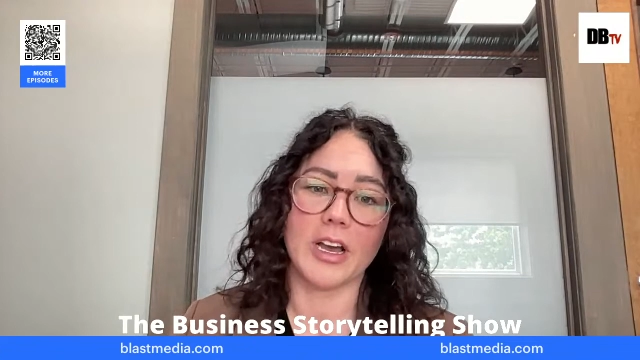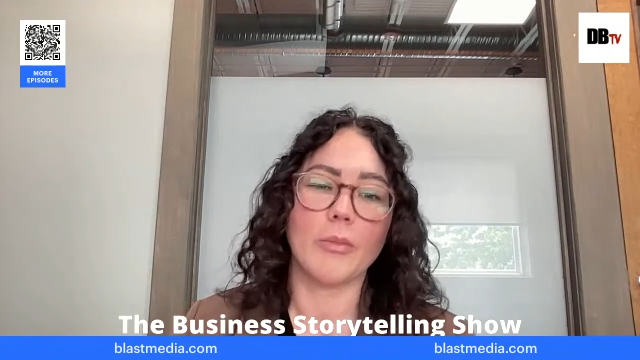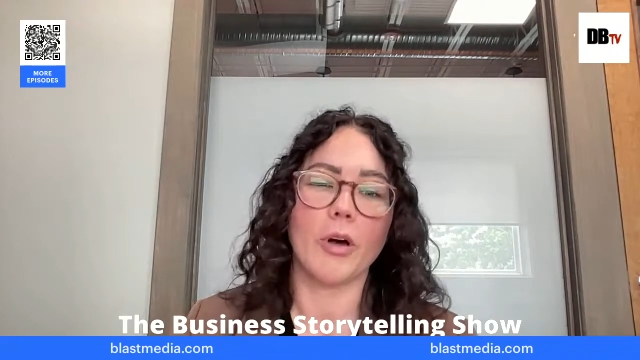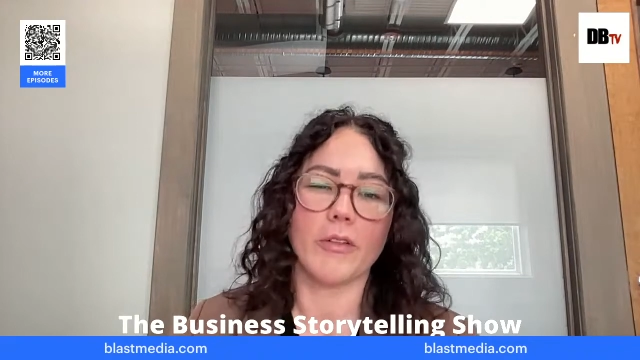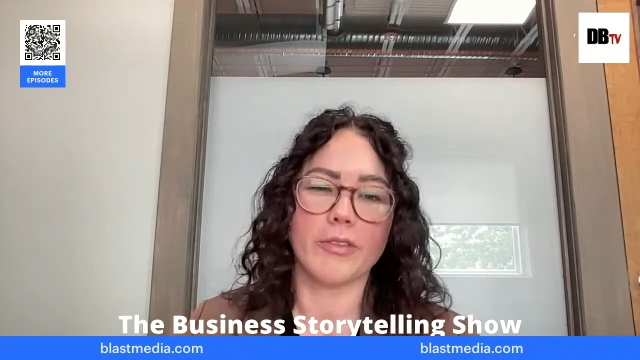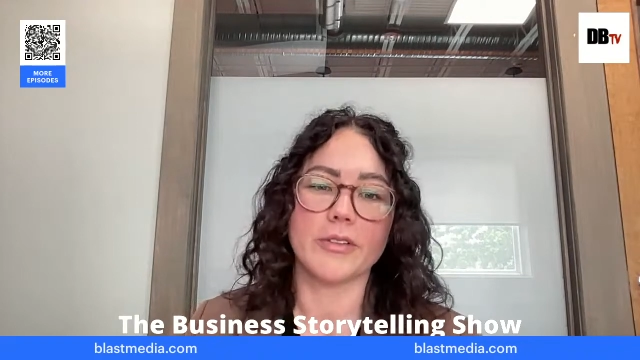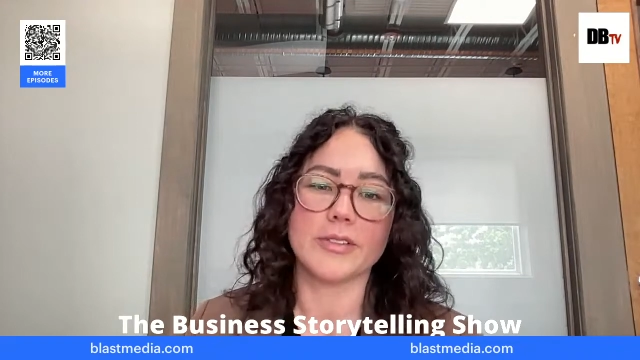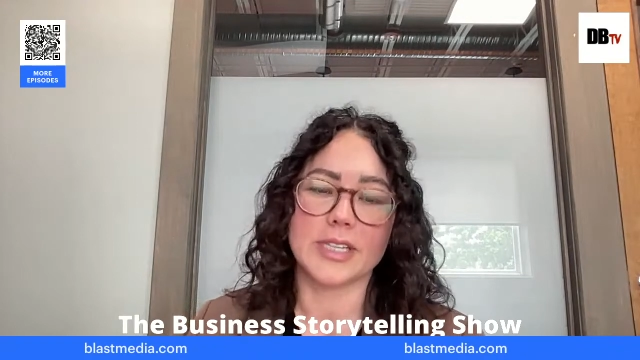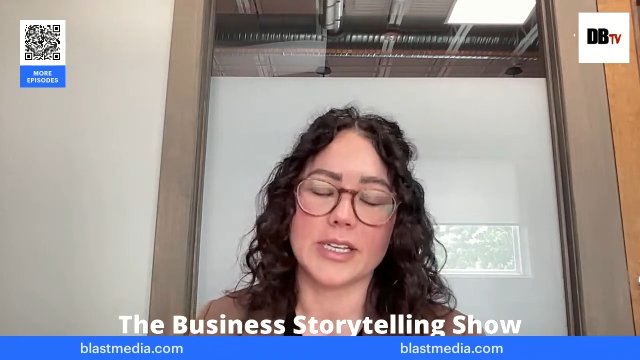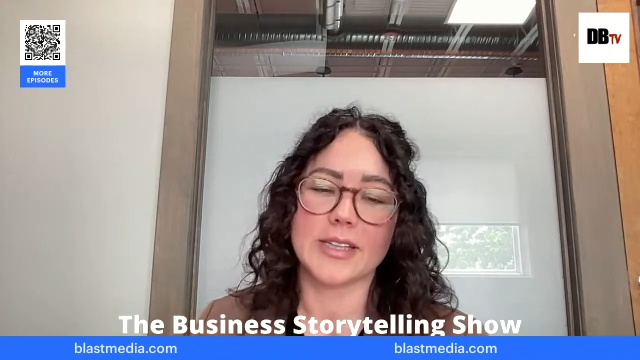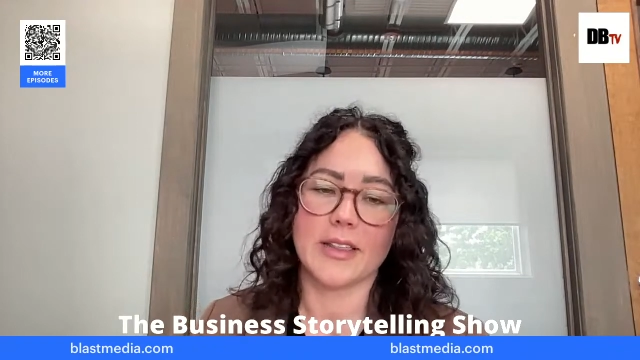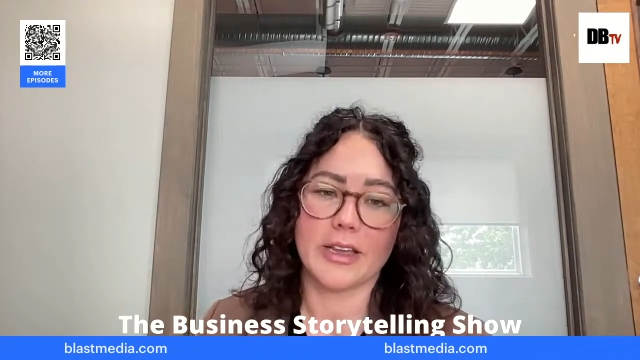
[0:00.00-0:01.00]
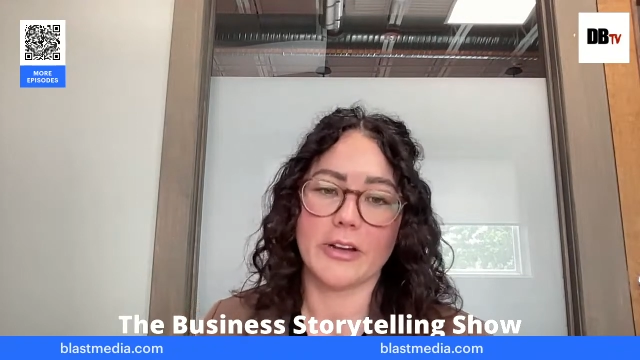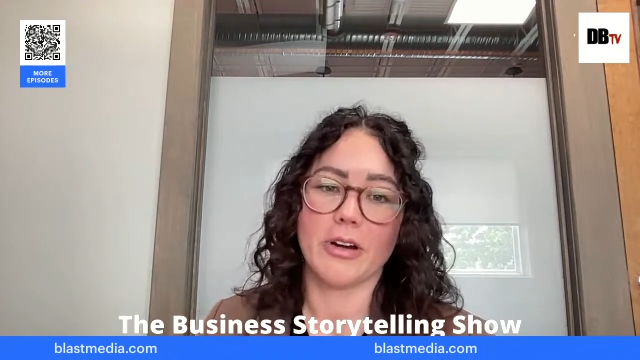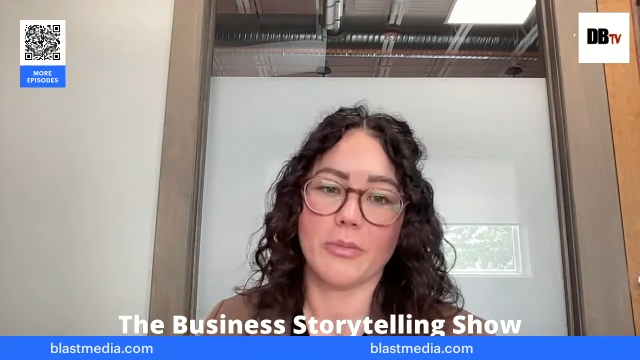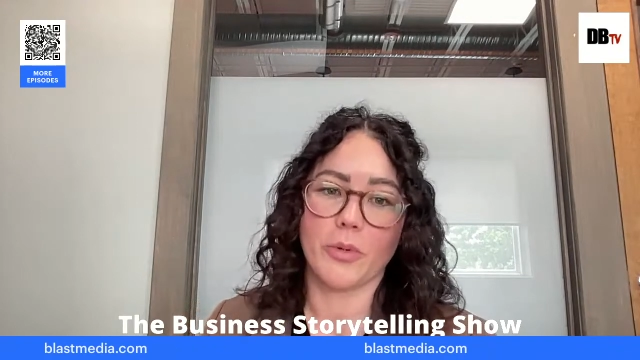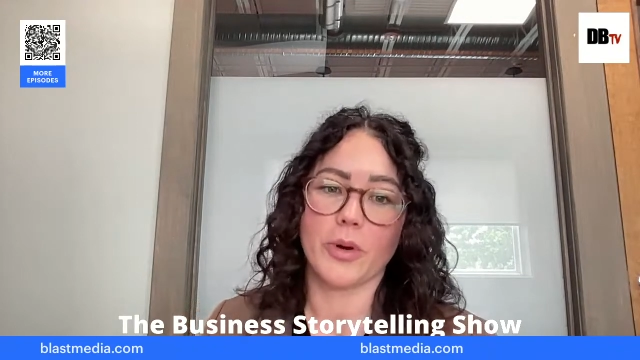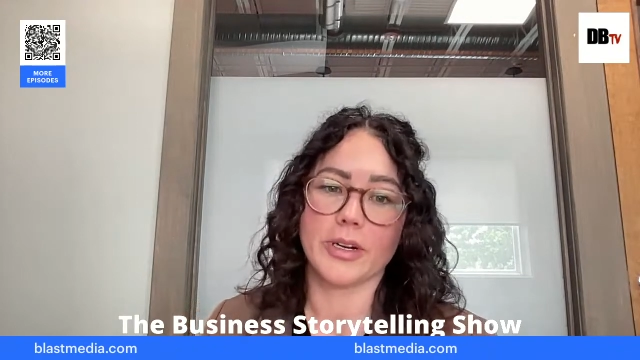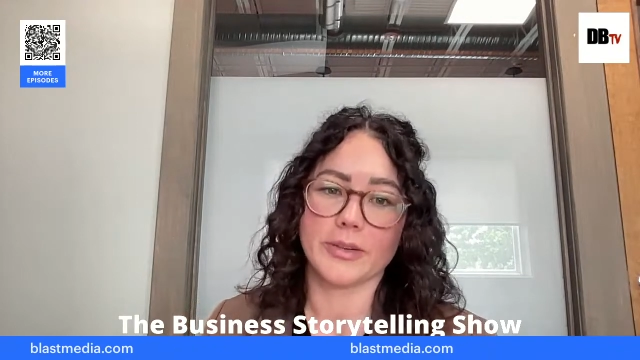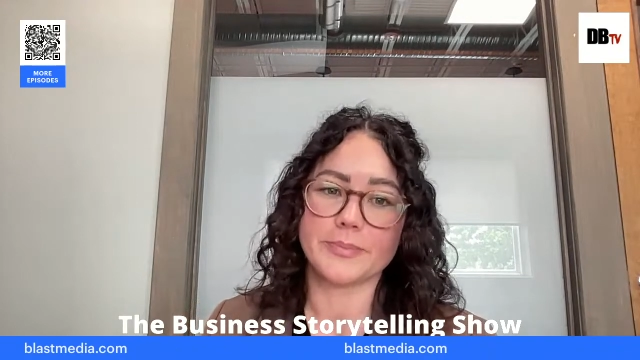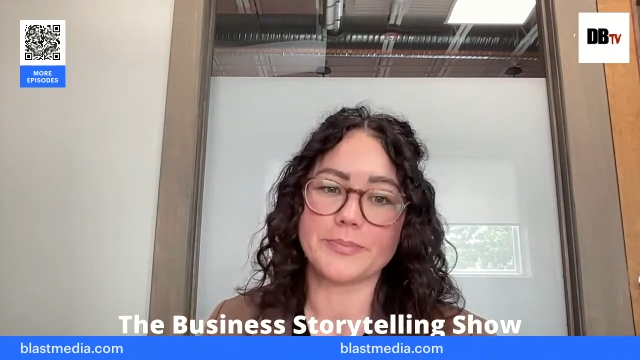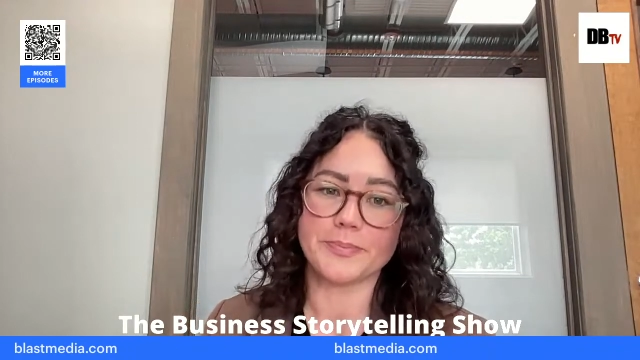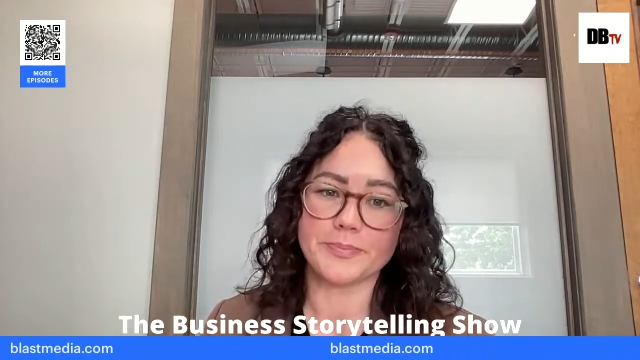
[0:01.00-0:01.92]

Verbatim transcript: um, all of those things I think are important.